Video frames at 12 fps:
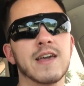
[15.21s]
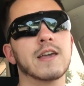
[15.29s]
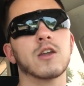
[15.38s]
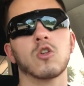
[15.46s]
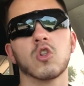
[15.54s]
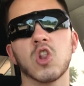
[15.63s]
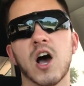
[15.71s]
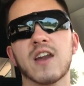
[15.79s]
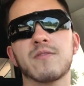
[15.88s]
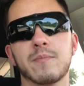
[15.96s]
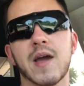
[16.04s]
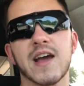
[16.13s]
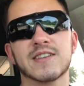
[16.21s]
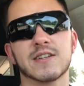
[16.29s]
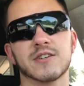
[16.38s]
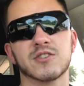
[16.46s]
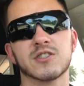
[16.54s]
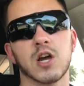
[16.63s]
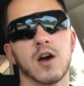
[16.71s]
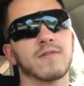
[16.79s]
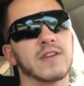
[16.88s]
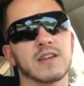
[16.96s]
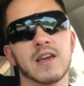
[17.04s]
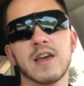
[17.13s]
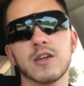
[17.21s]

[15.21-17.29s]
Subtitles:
get a lot of mass on yourself, like